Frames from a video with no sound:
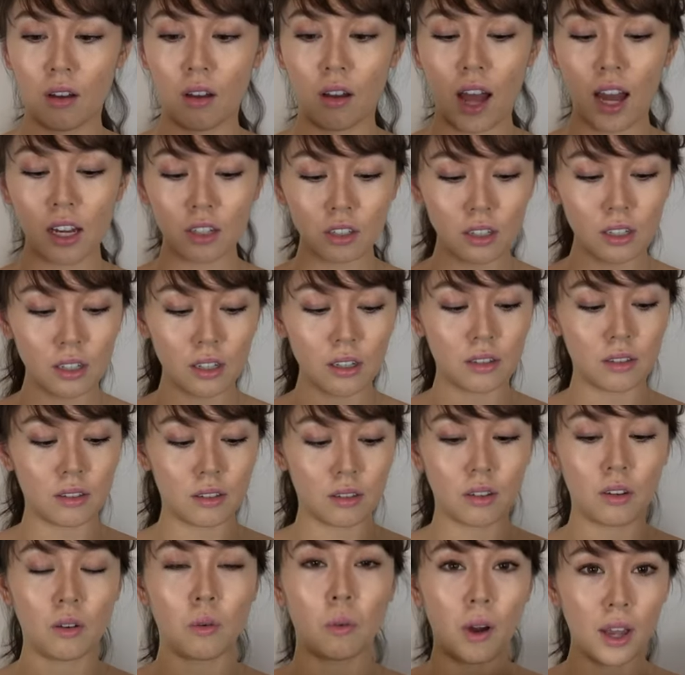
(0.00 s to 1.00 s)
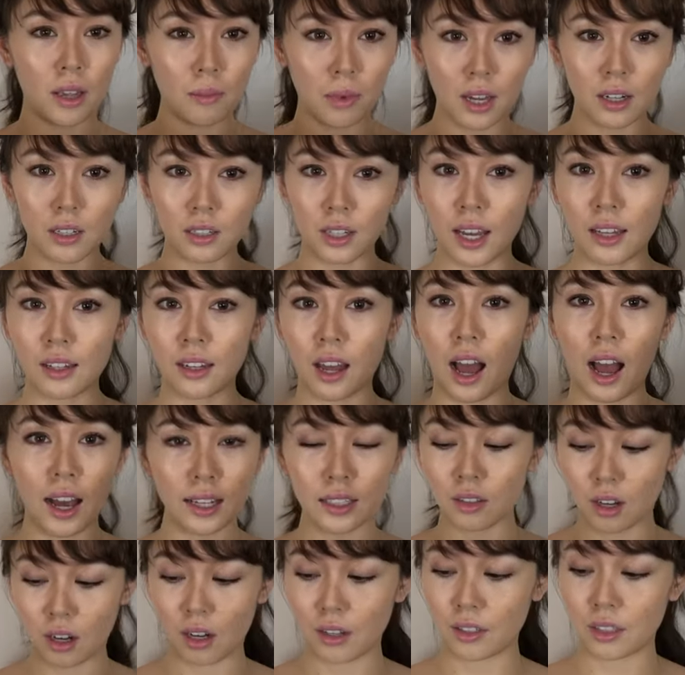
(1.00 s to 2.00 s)
Actually, it's way better than I
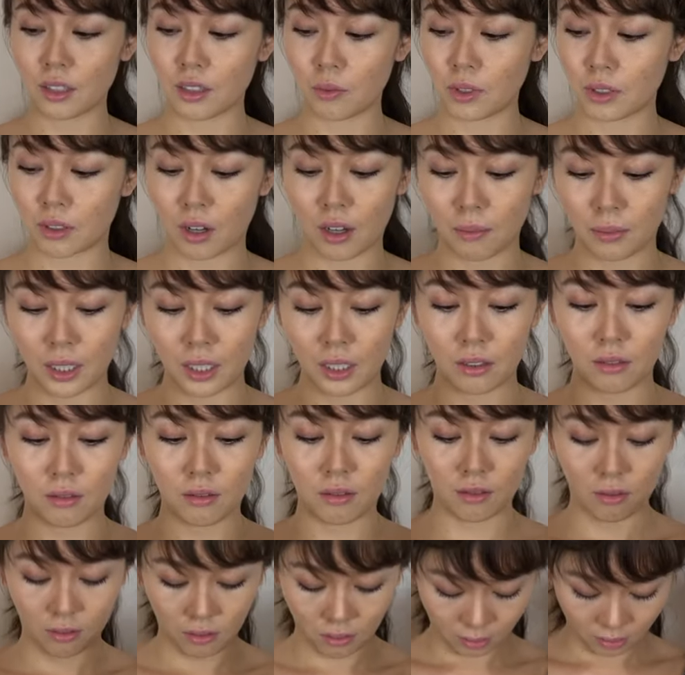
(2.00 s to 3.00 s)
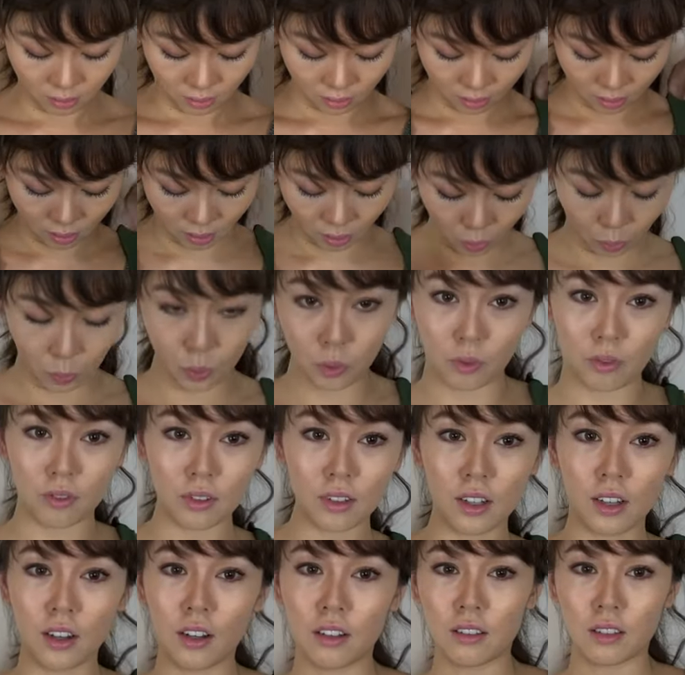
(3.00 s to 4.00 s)
thought it was gonna be. Ooh.
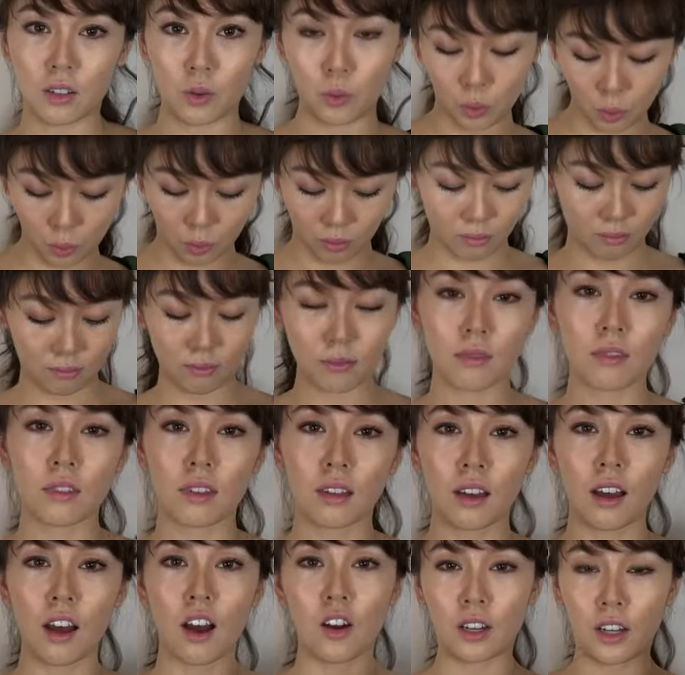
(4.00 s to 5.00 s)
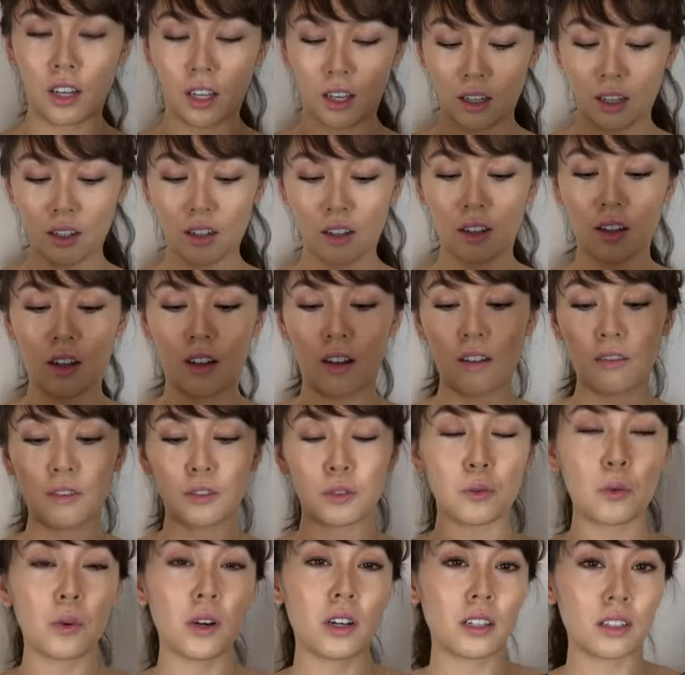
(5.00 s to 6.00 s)
Okay, if
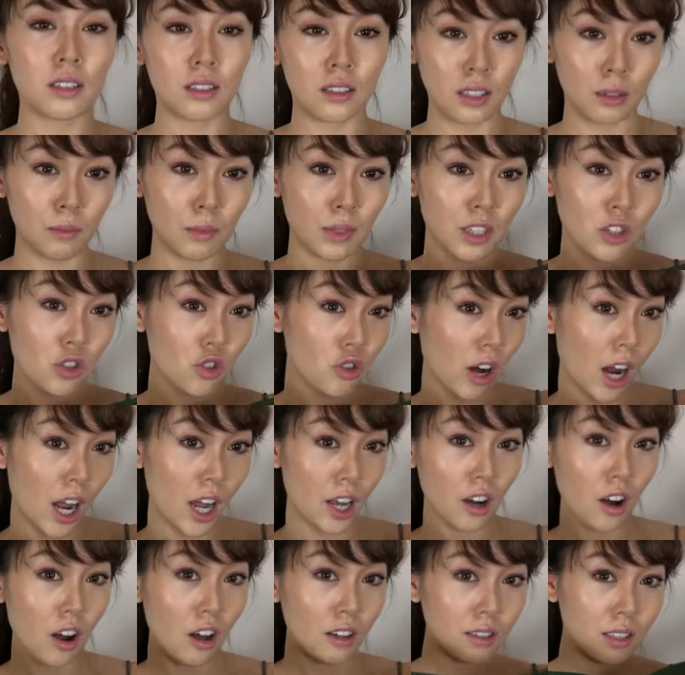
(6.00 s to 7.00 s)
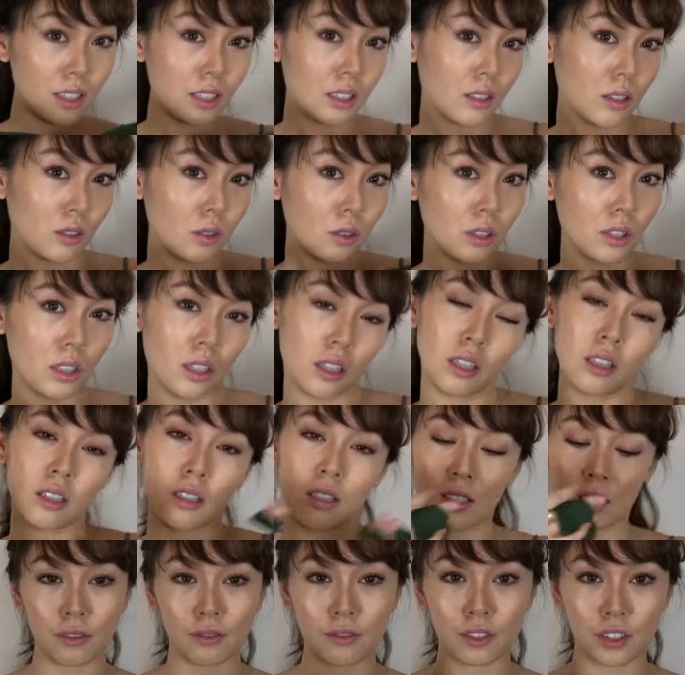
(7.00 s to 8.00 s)
you wanna see me try it on these
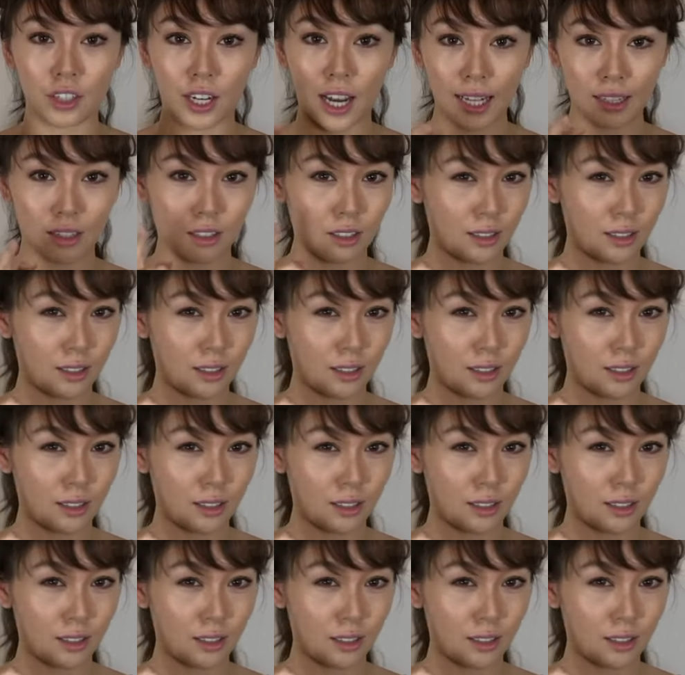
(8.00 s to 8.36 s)
goodies, don't forget